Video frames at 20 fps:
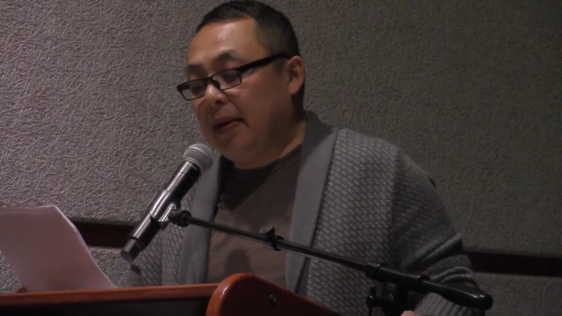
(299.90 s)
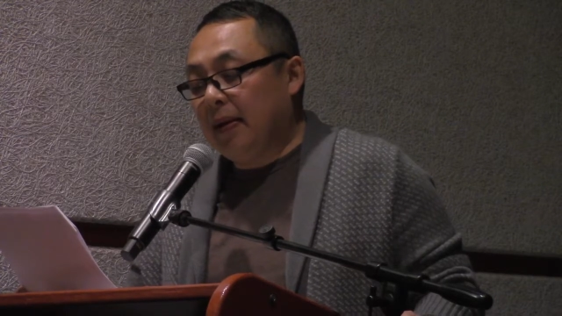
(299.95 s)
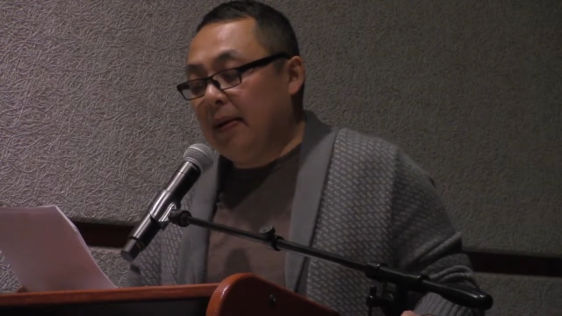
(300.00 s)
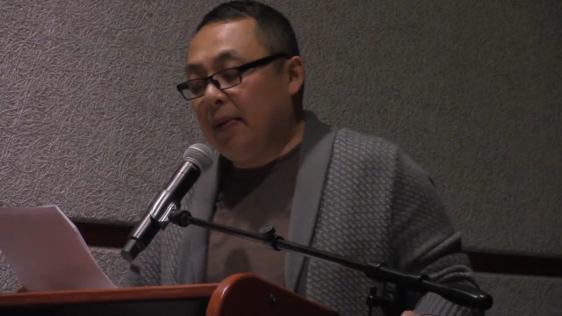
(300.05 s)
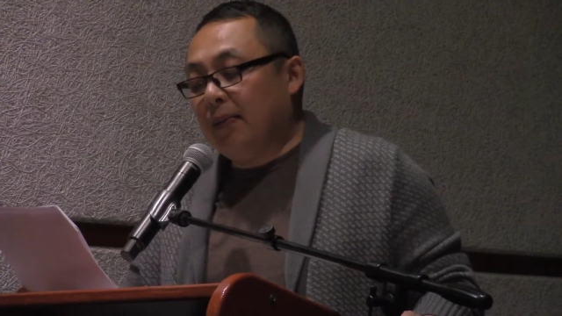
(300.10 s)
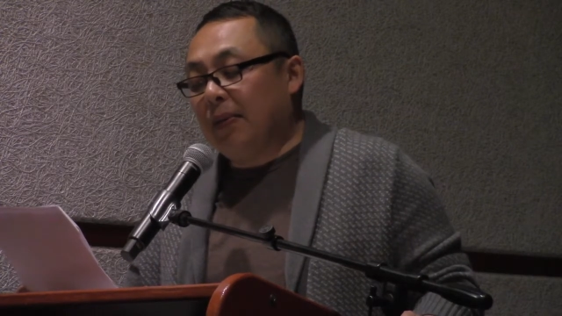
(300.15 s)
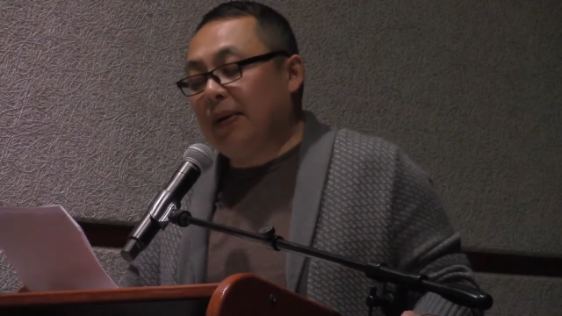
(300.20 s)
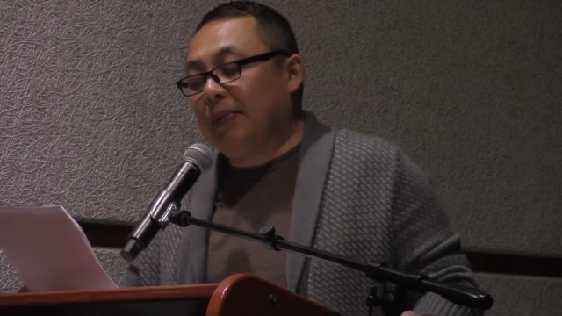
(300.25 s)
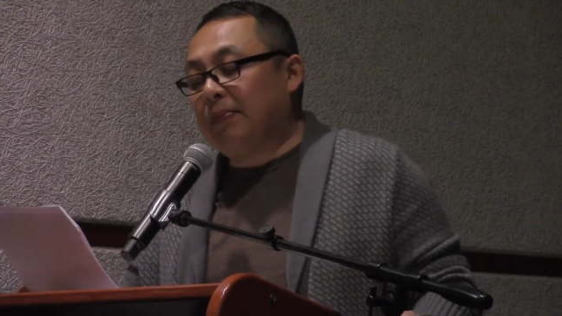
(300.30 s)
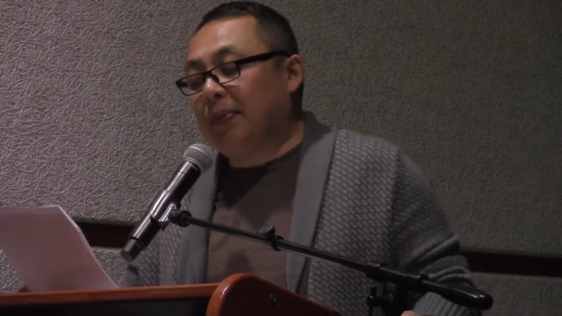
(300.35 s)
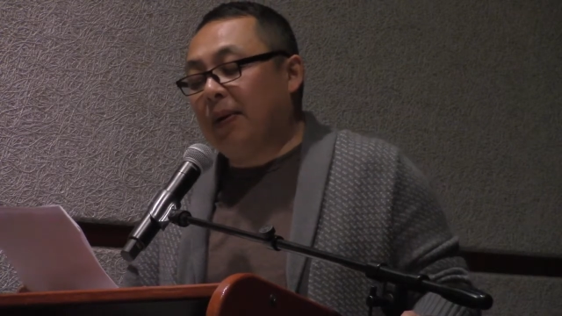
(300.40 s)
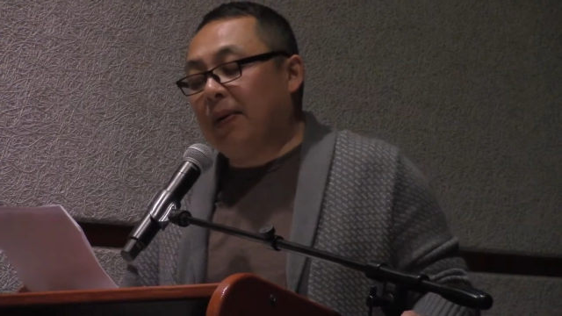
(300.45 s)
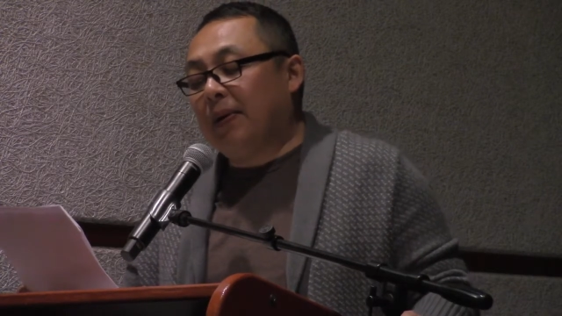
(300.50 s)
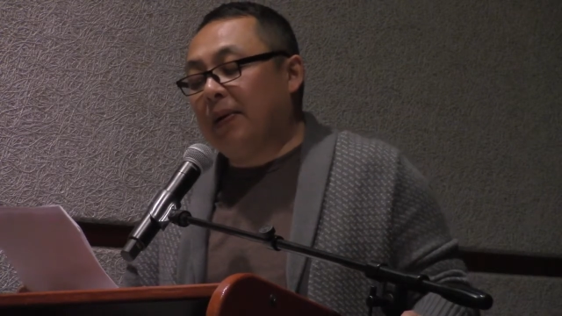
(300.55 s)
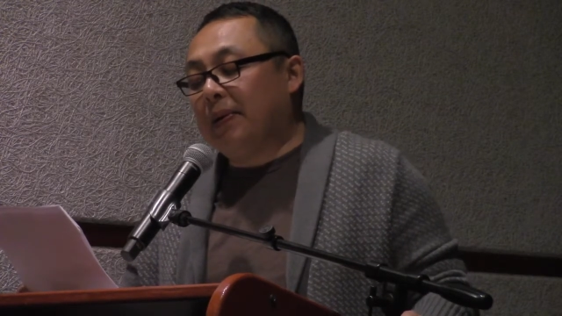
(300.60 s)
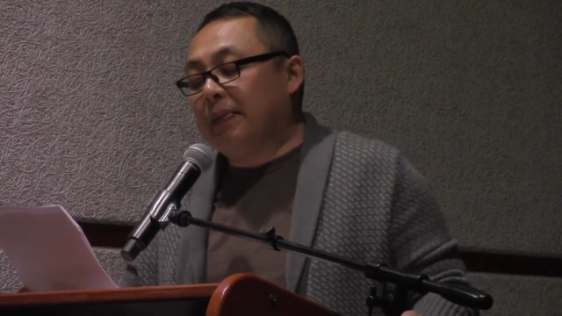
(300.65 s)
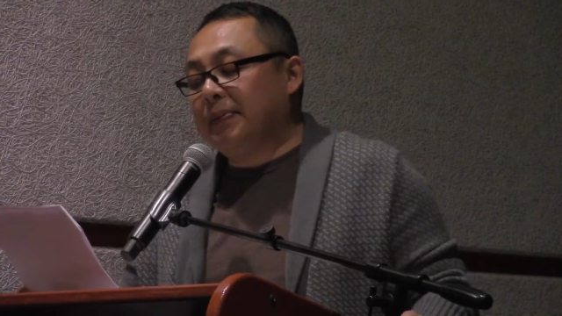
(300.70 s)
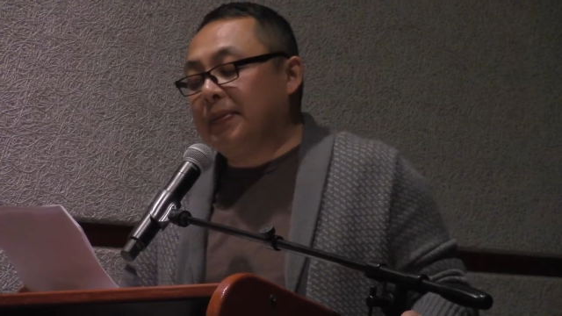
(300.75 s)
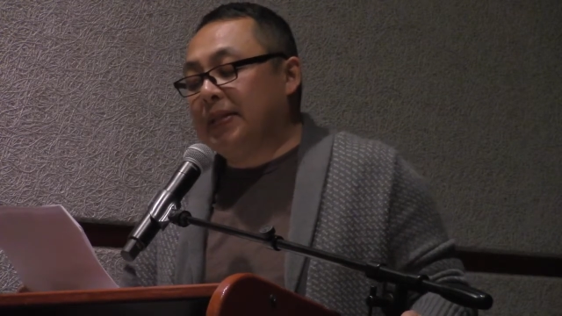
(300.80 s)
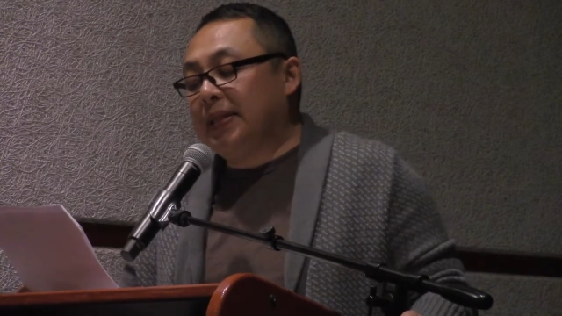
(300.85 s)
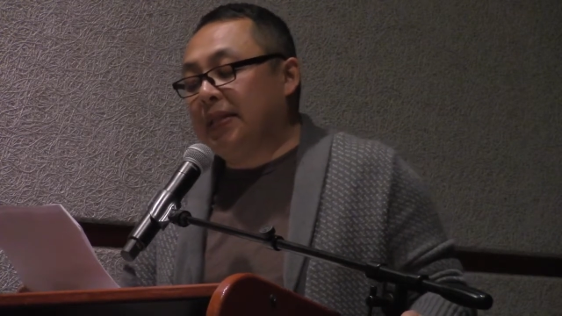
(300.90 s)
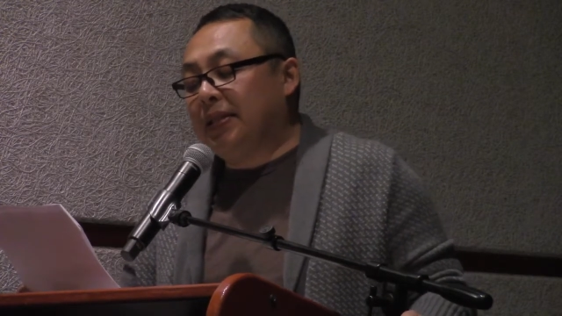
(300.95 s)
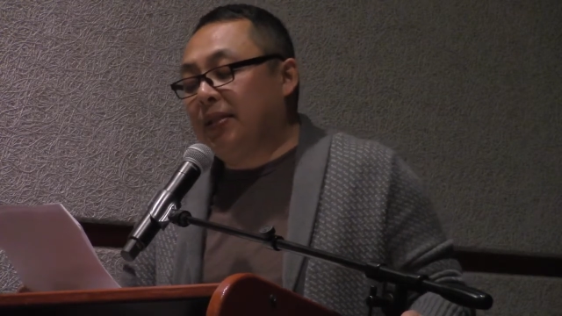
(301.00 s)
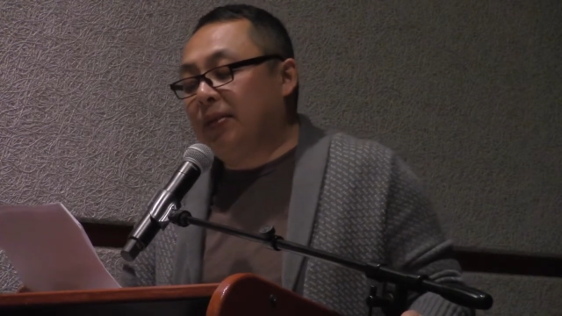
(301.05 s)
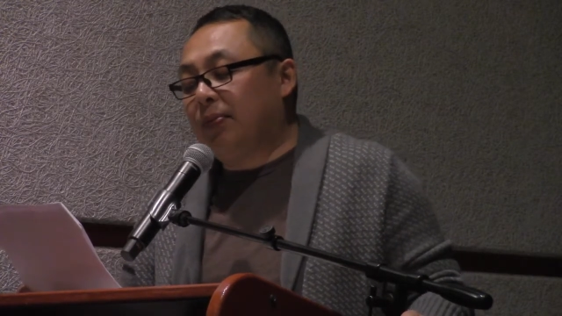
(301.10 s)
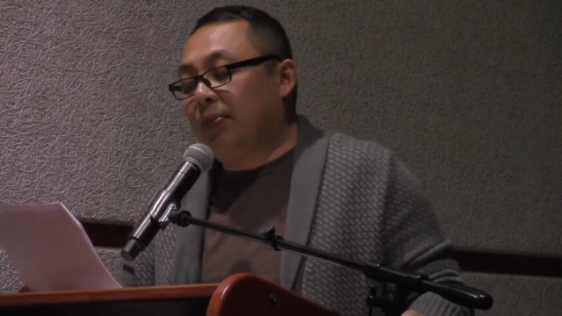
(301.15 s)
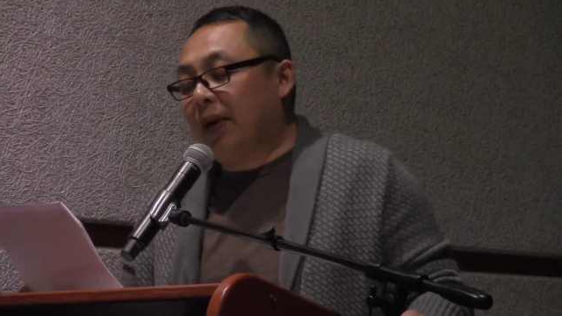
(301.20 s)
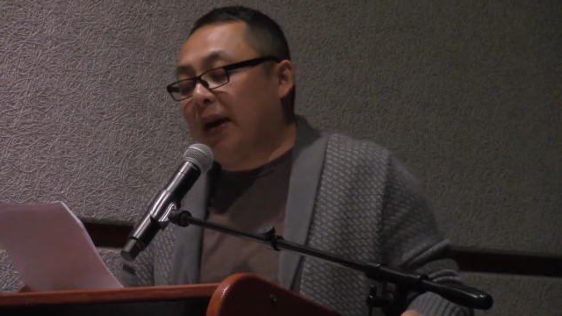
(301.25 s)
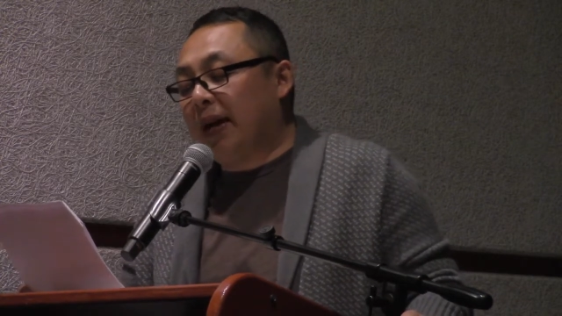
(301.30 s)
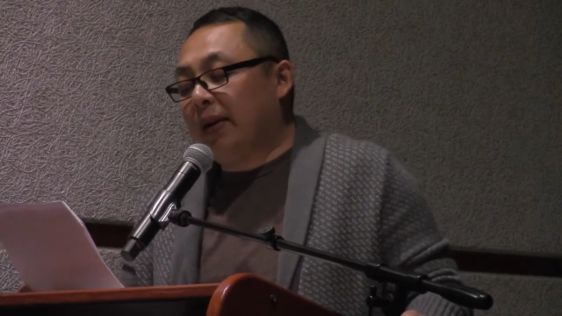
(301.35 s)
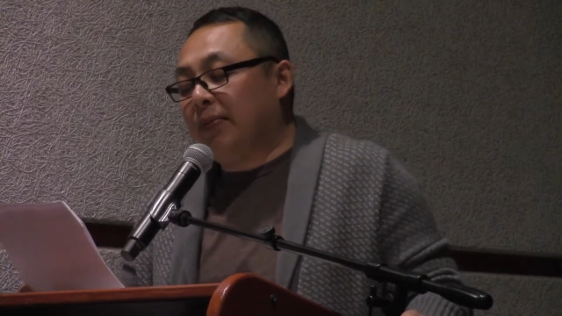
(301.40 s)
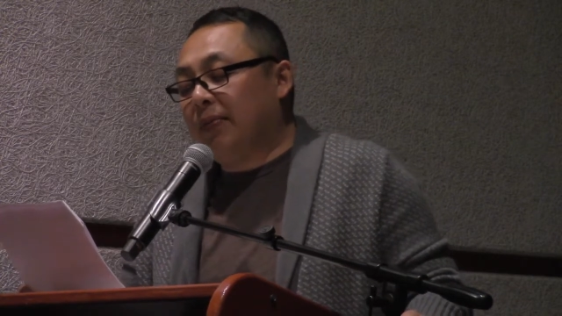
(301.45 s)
What poems did you write